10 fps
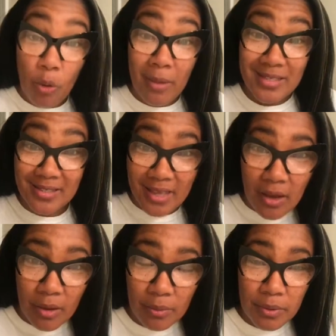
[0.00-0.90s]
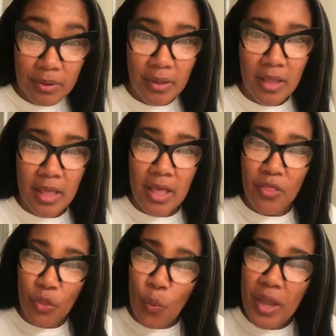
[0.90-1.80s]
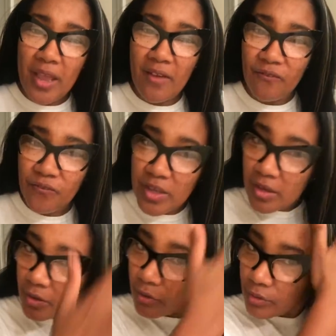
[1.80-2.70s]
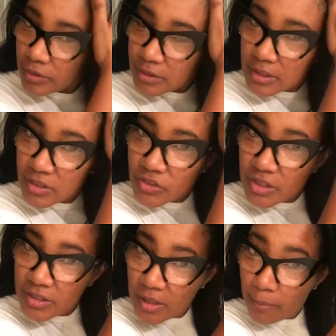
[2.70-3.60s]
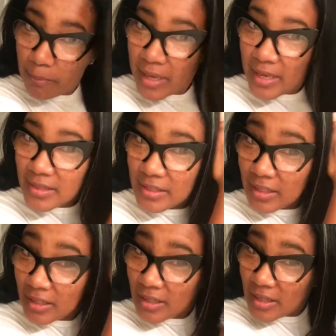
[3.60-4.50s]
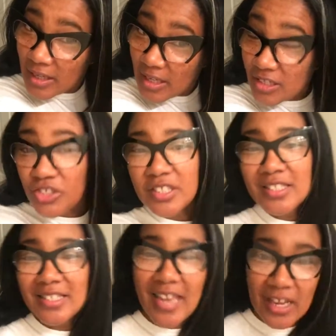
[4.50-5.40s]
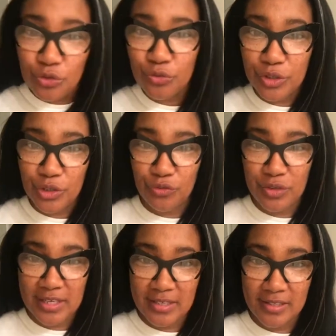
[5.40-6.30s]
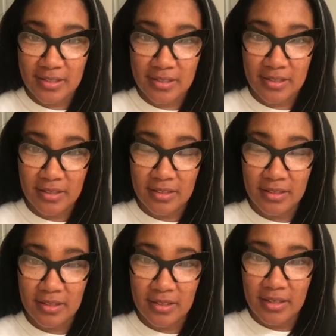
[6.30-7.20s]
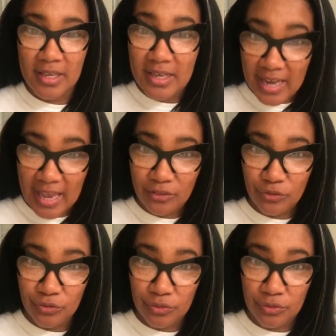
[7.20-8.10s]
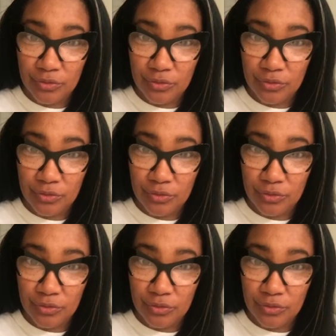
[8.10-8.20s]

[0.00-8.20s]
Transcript: my scalp, the way it feels, it's just amazing. It's just natural ingredients. Natural.